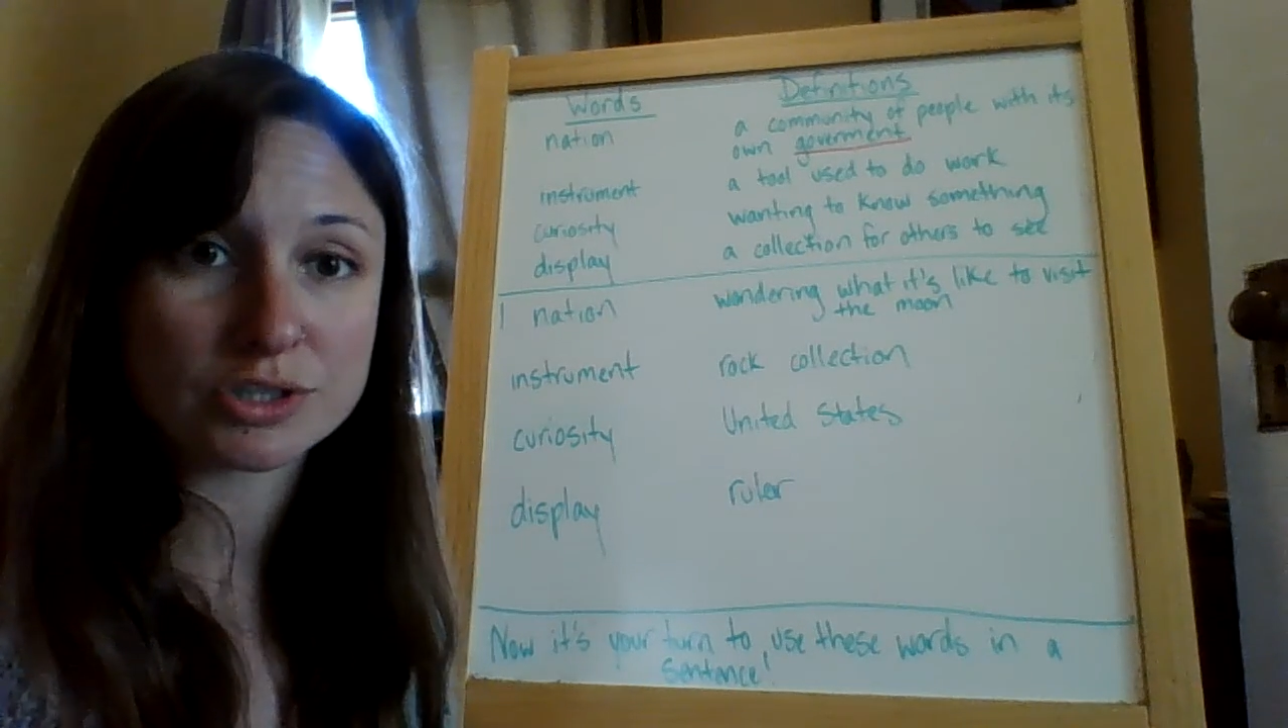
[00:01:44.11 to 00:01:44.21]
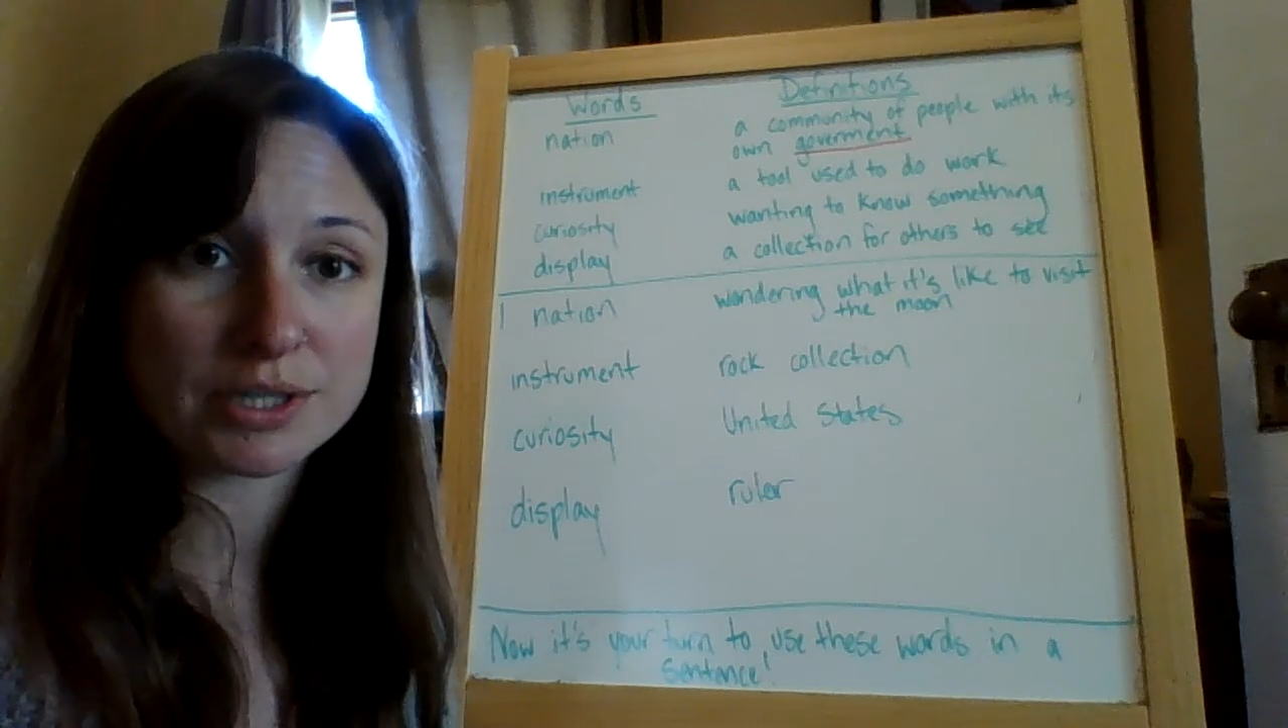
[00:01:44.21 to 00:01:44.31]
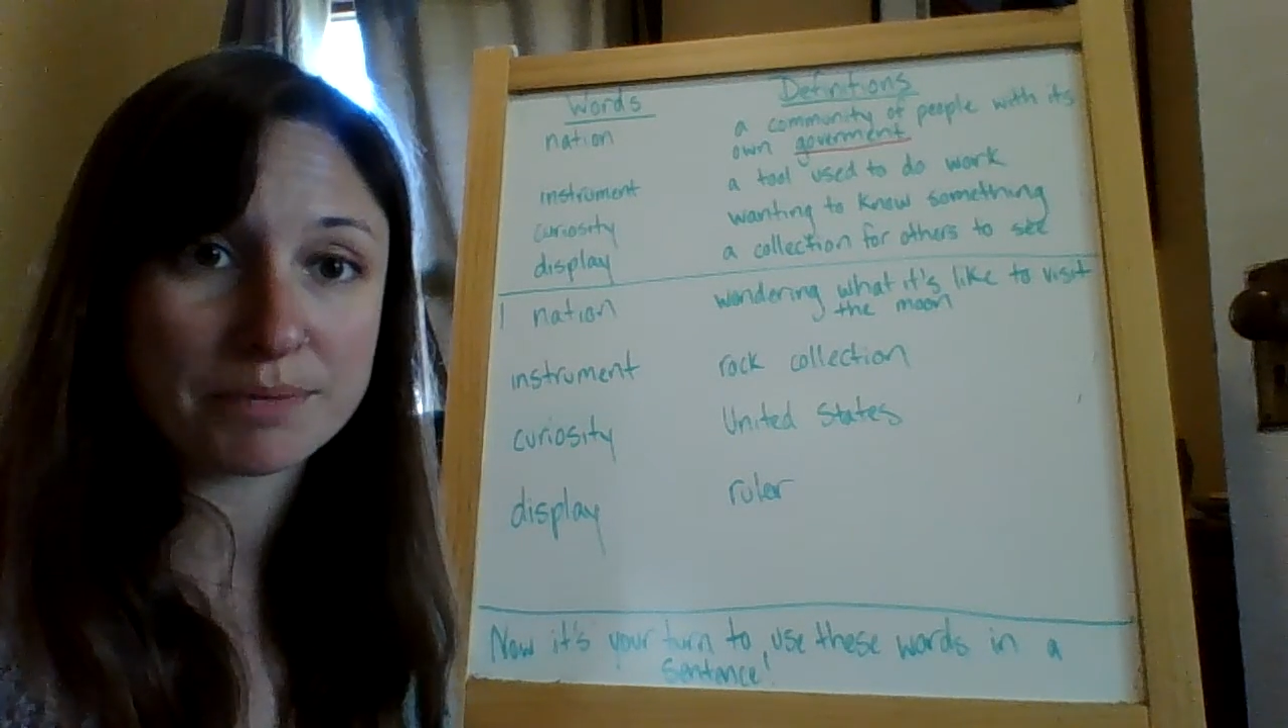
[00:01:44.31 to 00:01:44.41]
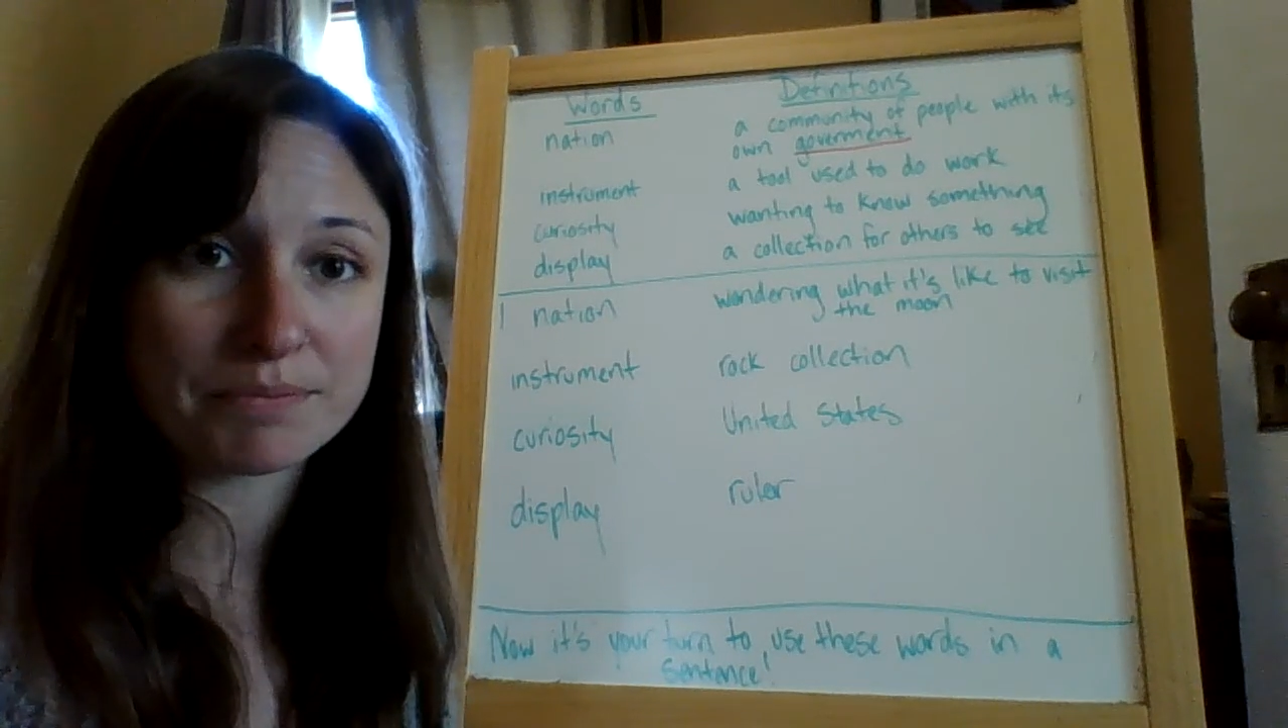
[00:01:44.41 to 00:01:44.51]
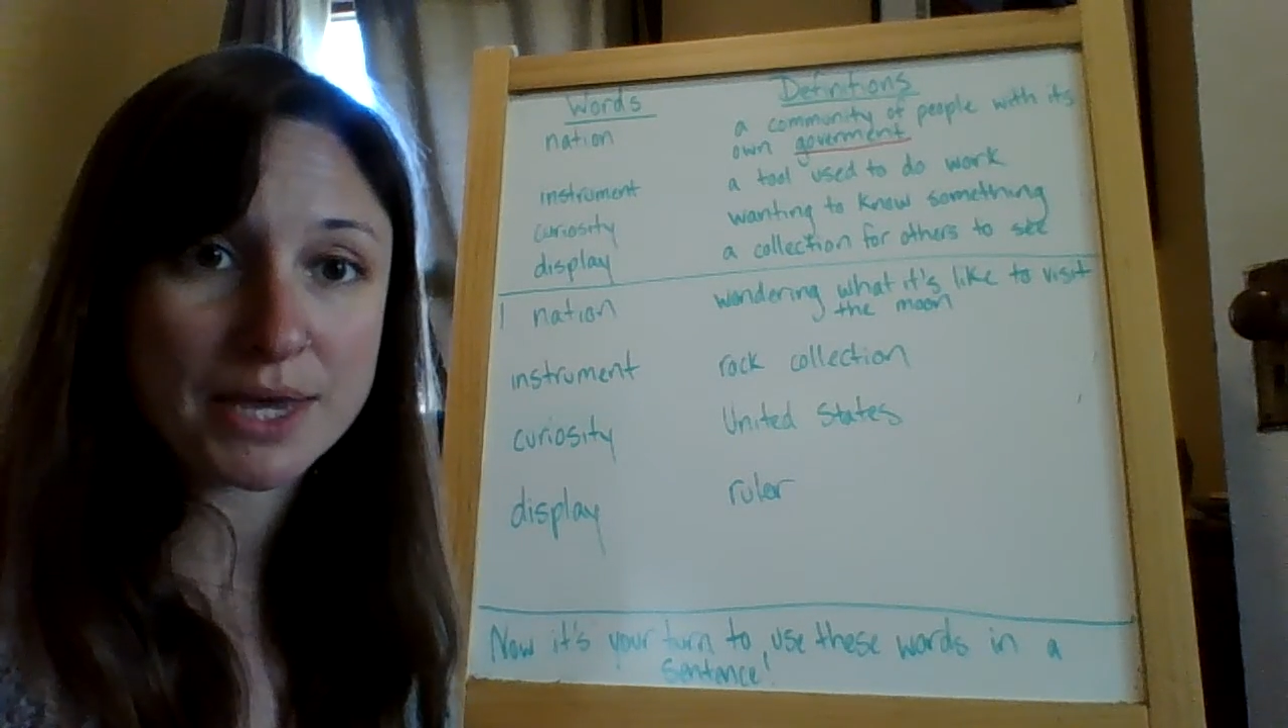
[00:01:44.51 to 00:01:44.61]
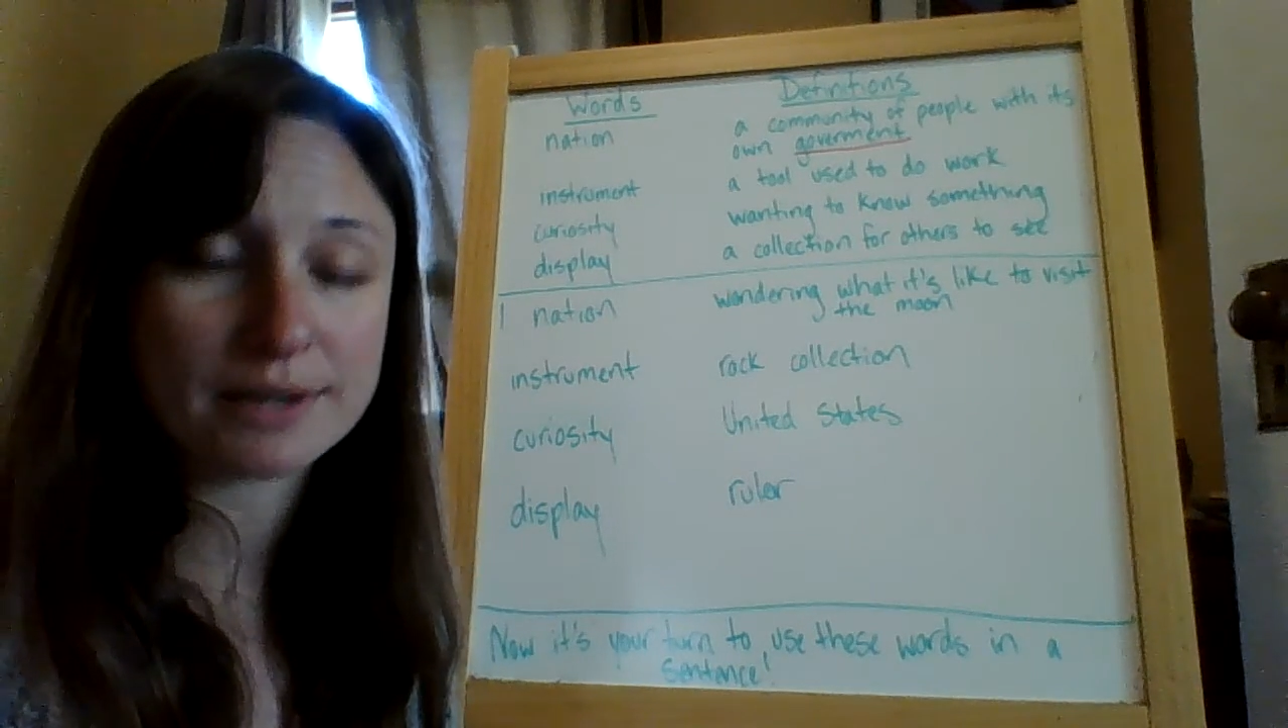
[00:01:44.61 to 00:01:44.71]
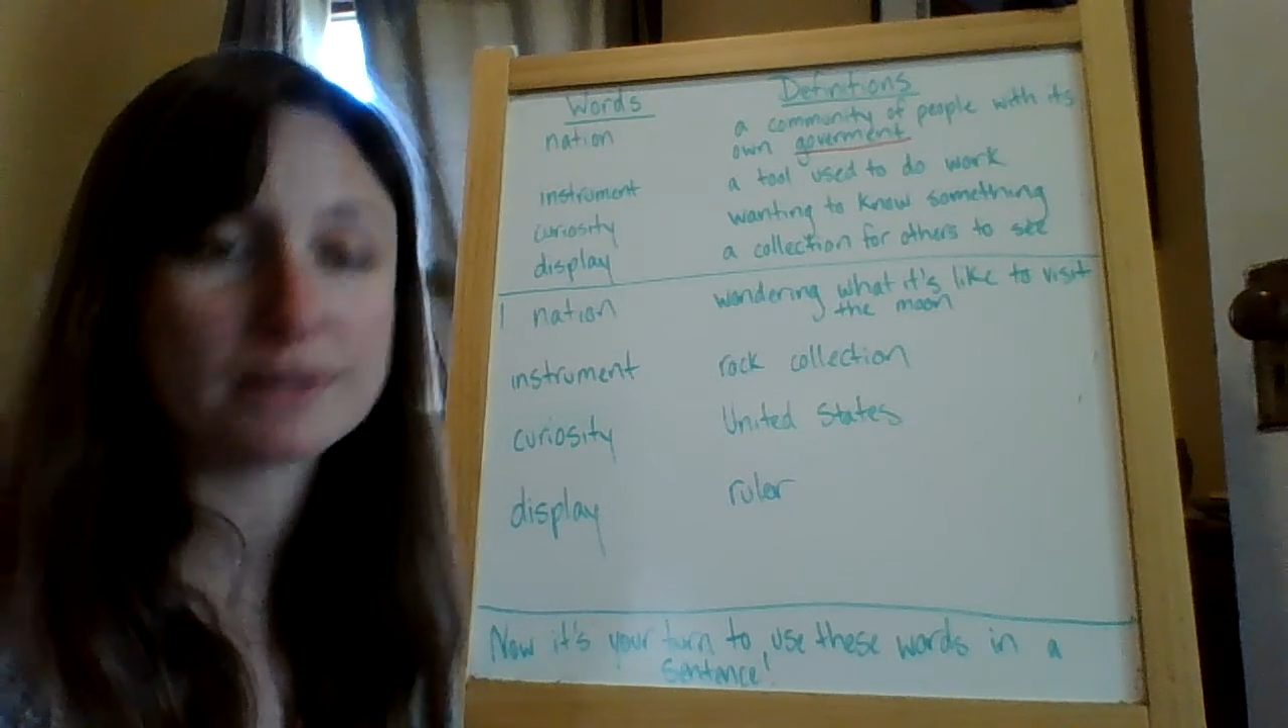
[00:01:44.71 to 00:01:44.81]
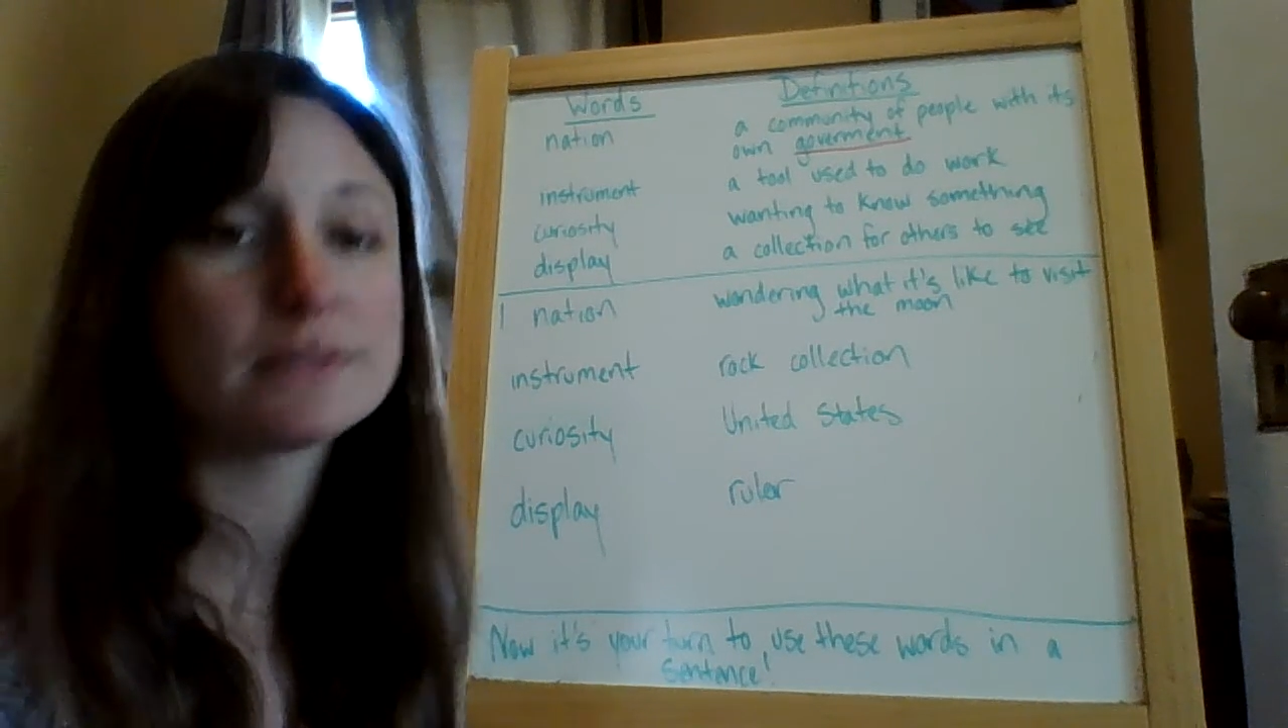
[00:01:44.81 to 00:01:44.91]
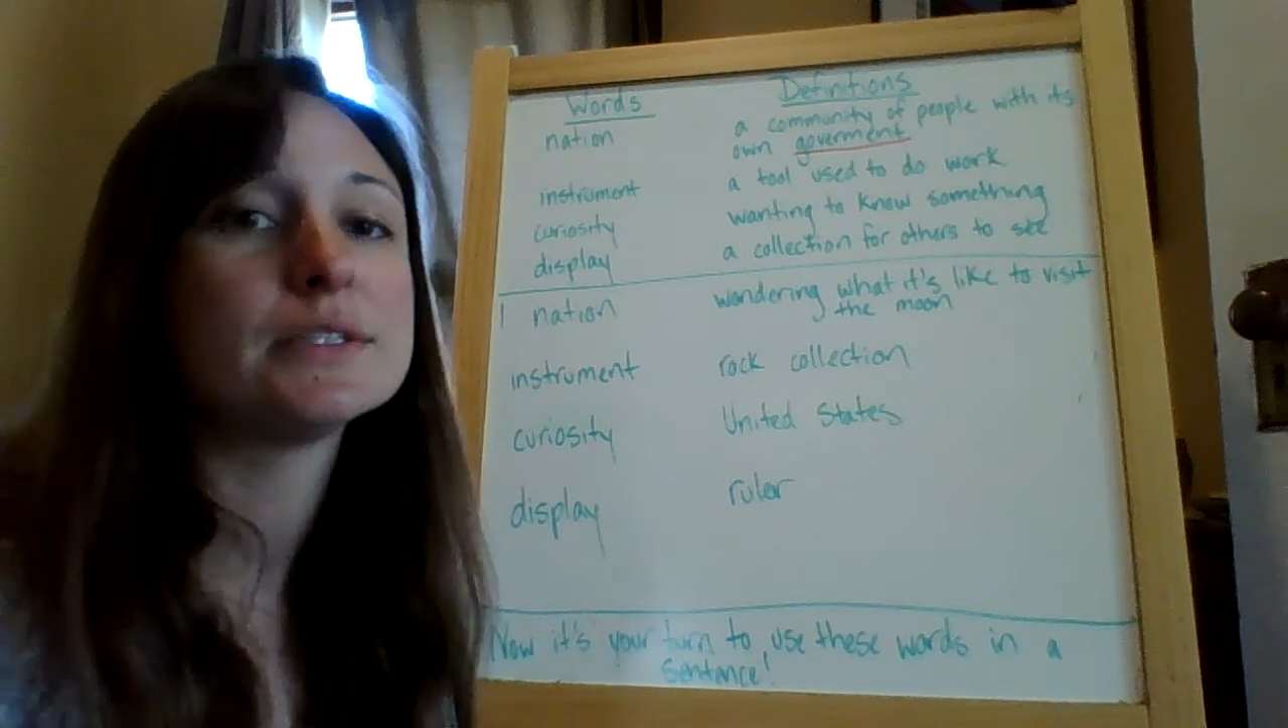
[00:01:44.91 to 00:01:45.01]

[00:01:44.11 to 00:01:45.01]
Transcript: something.